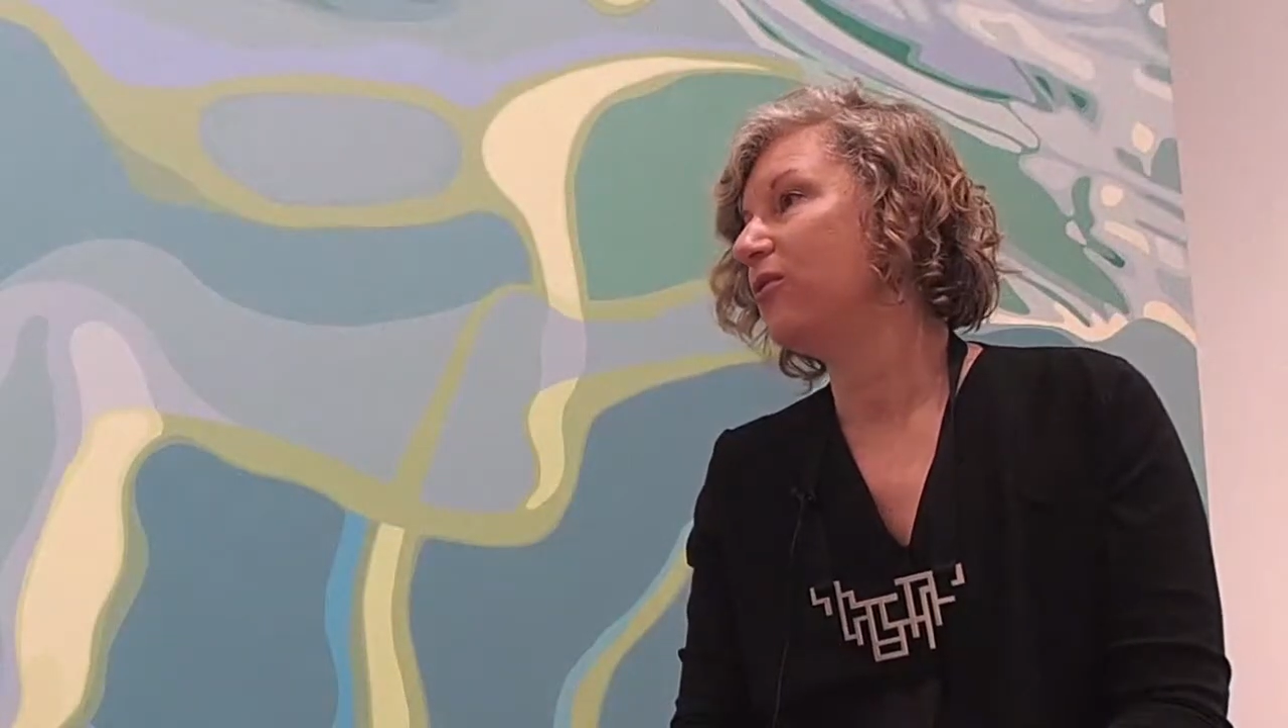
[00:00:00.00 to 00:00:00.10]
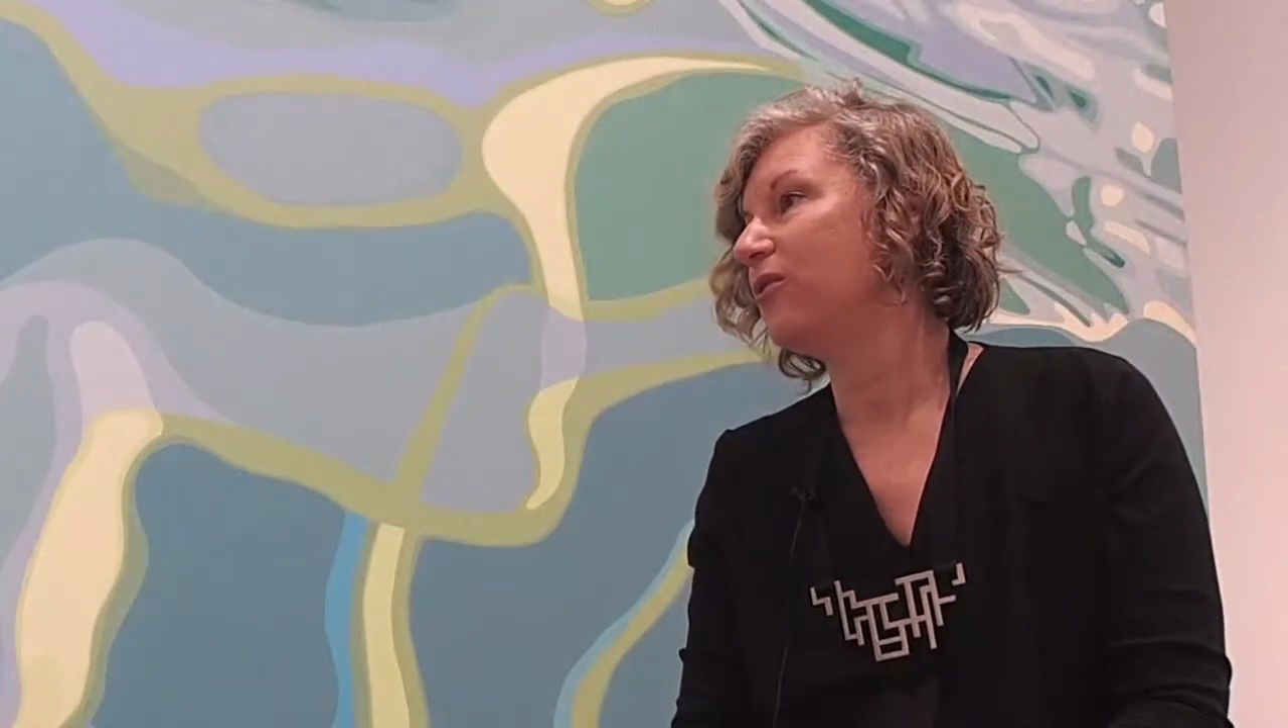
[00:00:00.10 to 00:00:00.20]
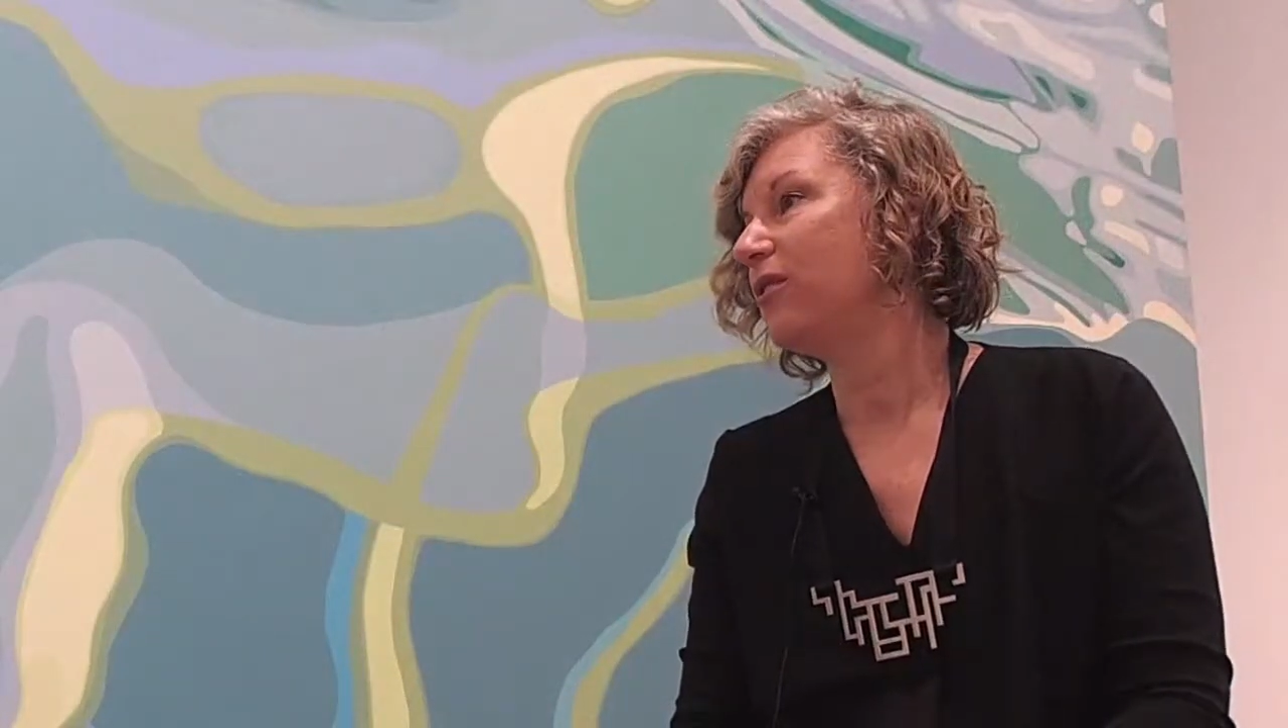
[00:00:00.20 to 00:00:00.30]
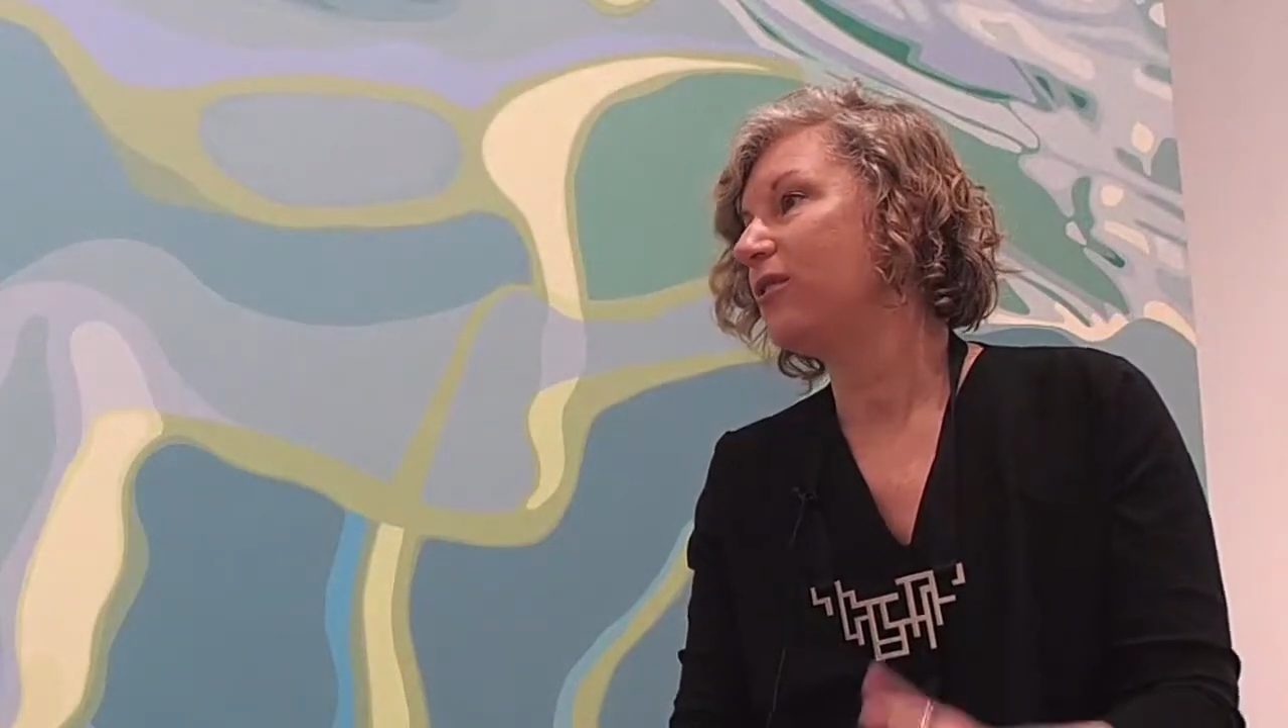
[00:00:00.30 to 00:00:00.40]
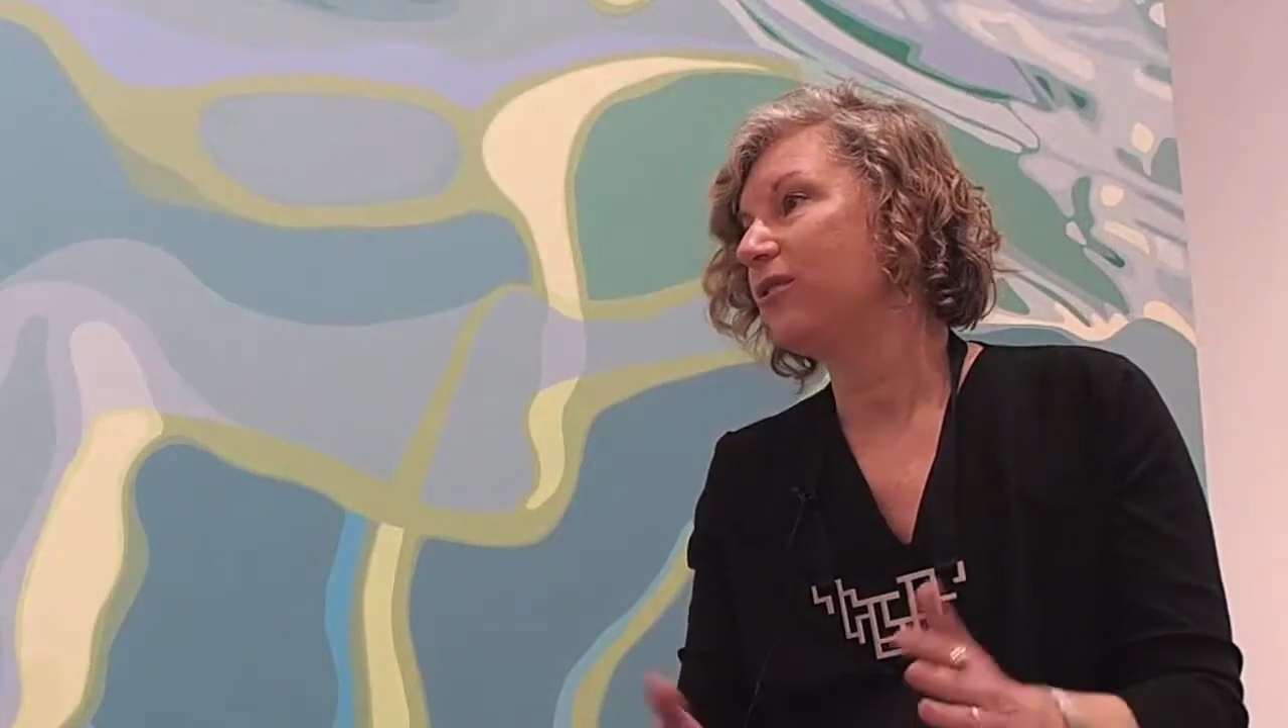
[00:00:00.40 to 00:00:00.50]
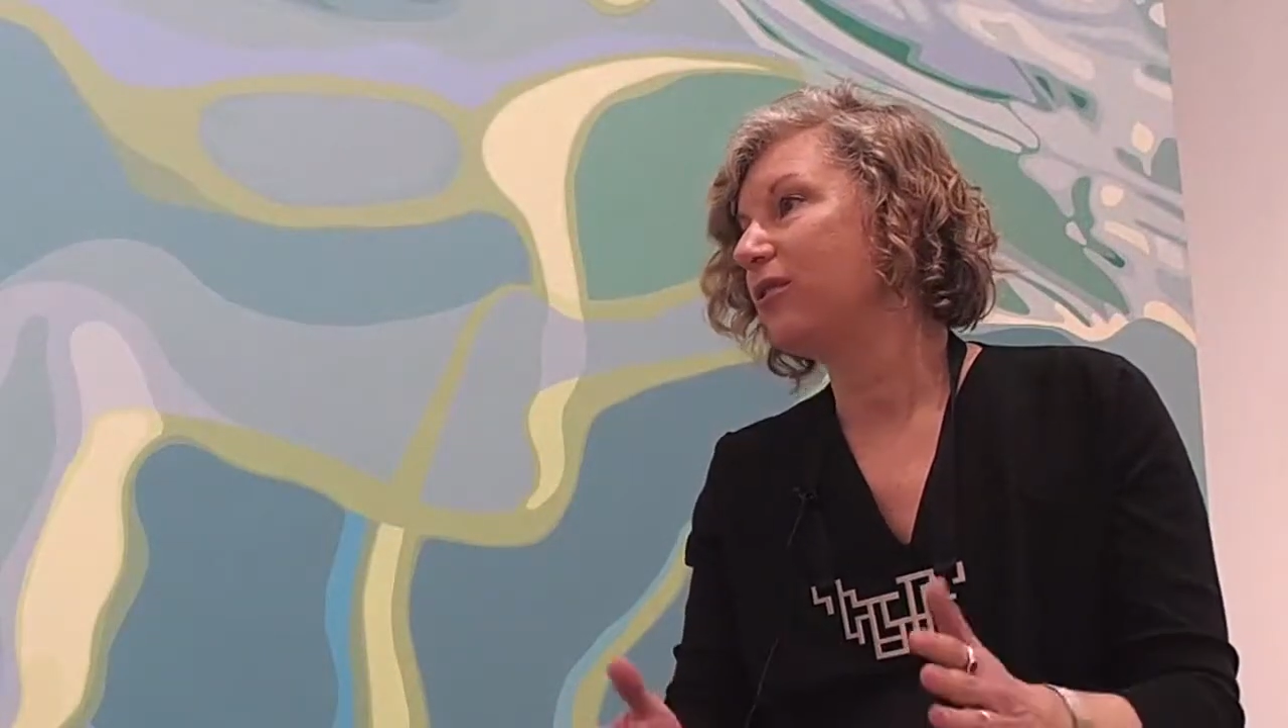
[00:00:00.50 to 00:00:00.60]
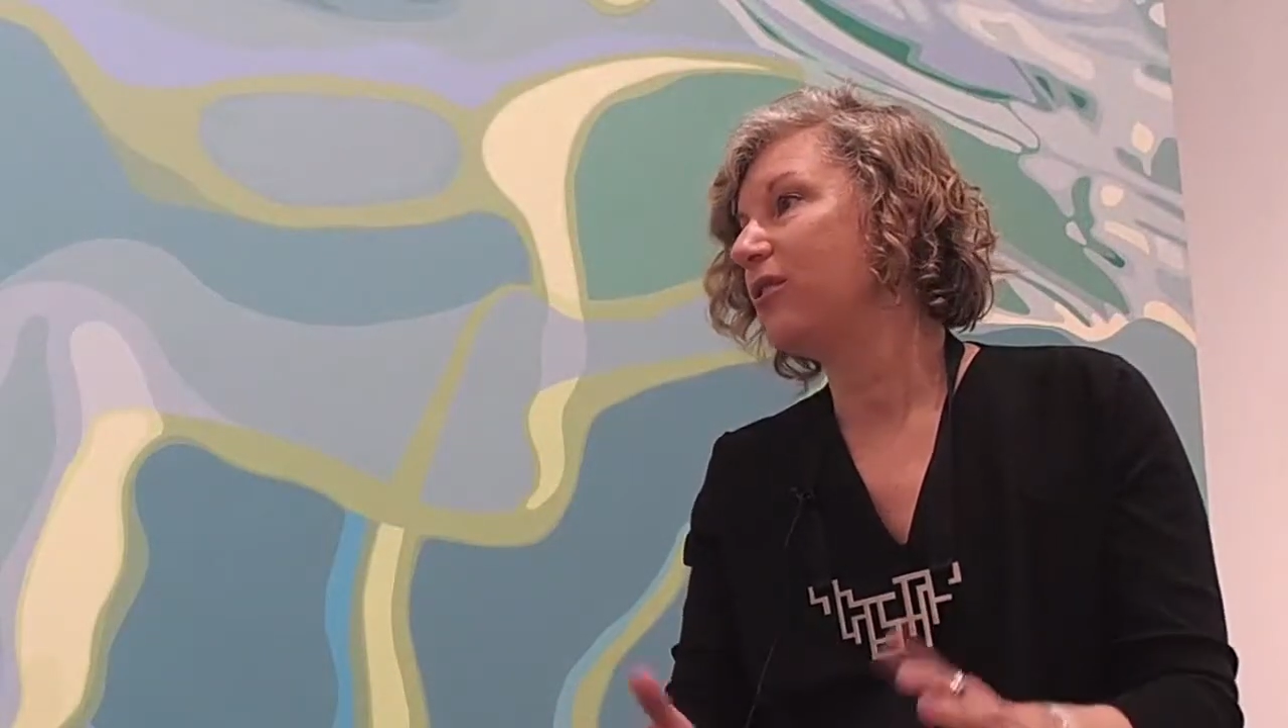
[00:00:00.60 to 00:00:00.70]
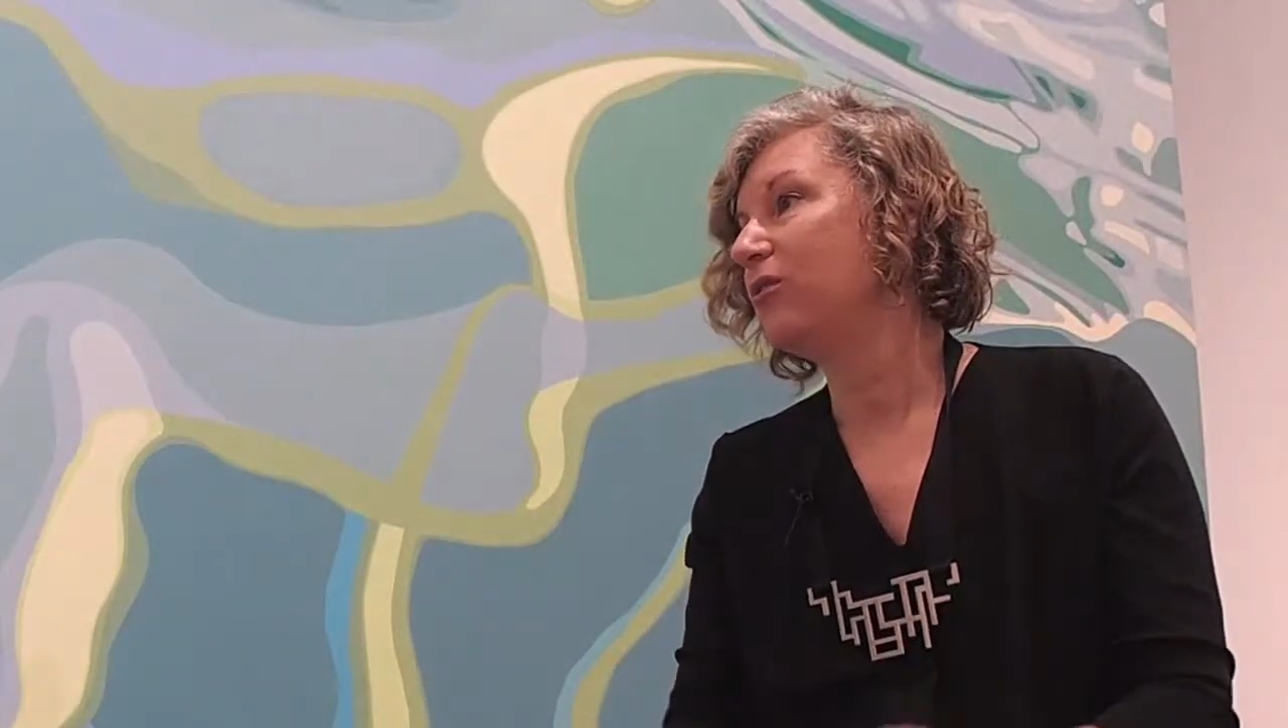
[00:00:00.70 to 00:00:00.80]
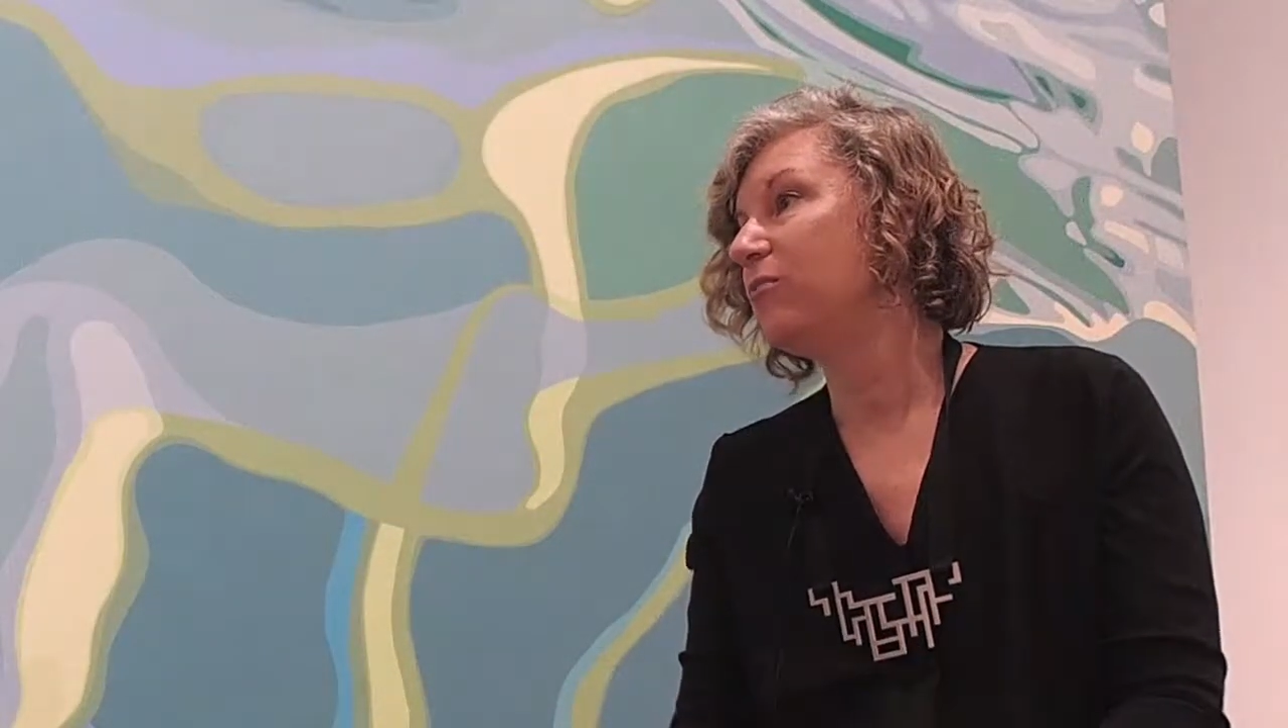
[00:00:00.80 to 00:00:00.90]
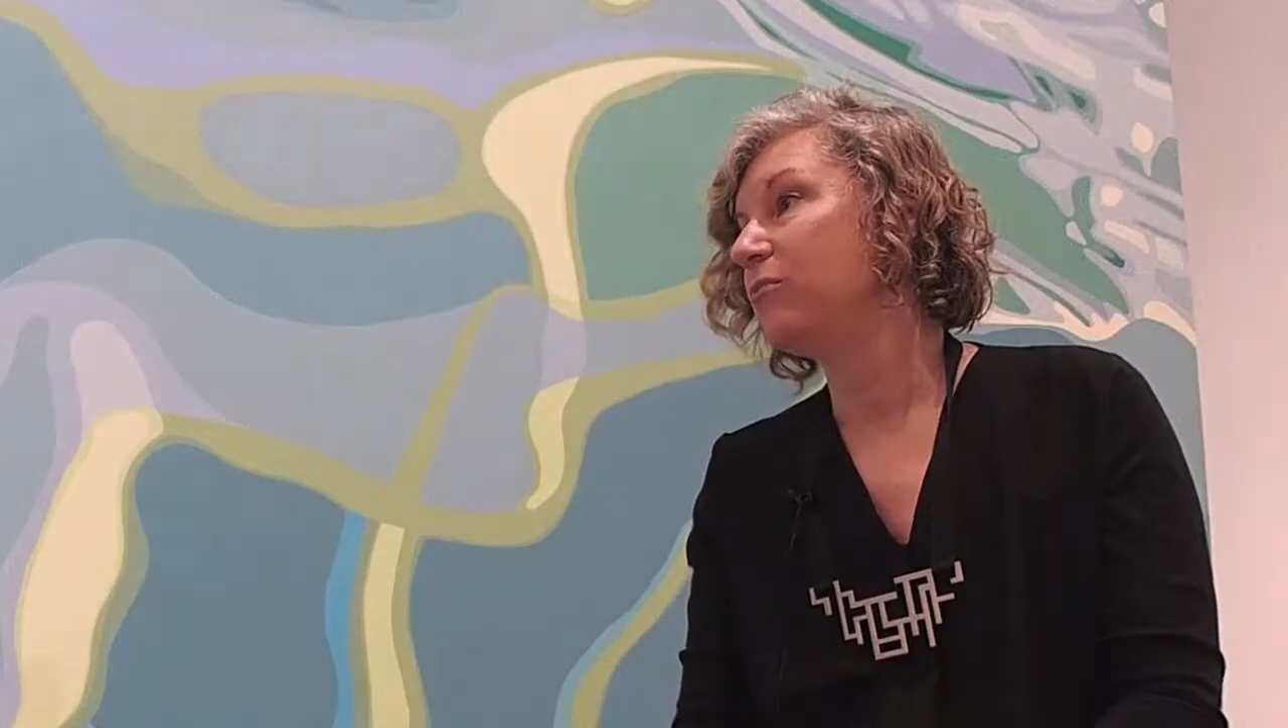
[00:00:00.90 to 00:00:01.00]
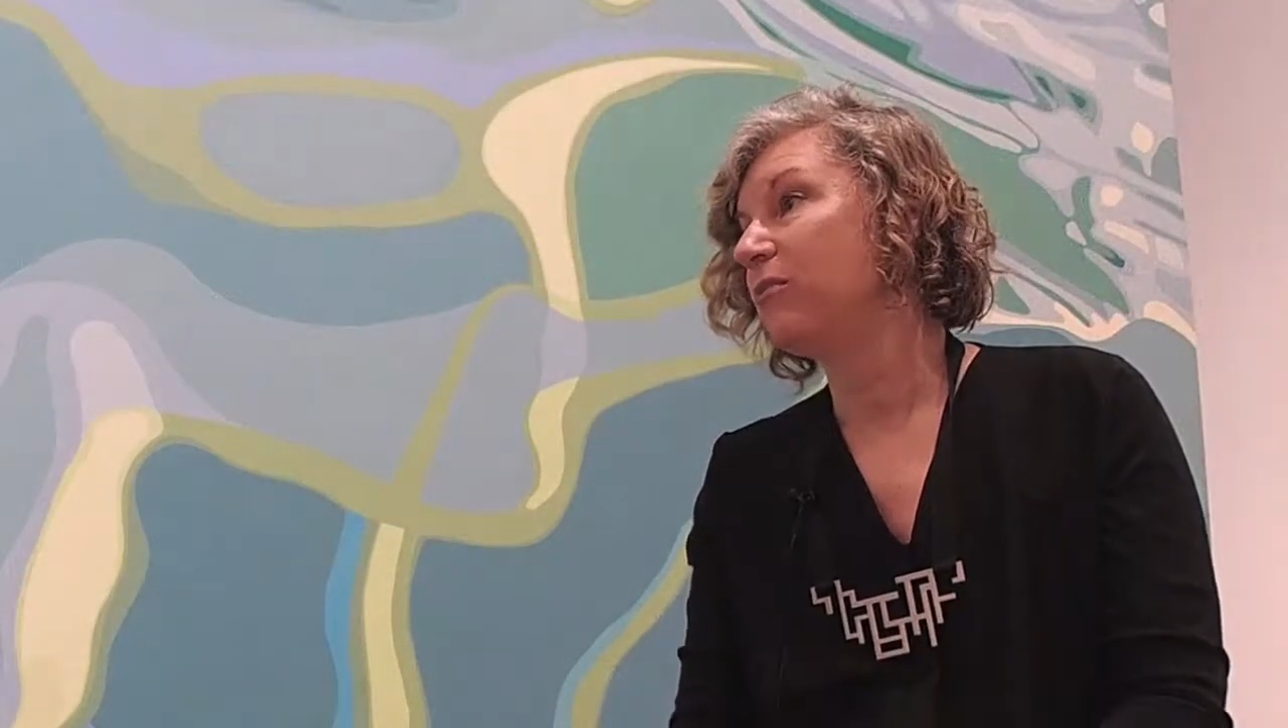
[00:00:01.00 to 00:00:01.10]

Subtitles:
Yorker, it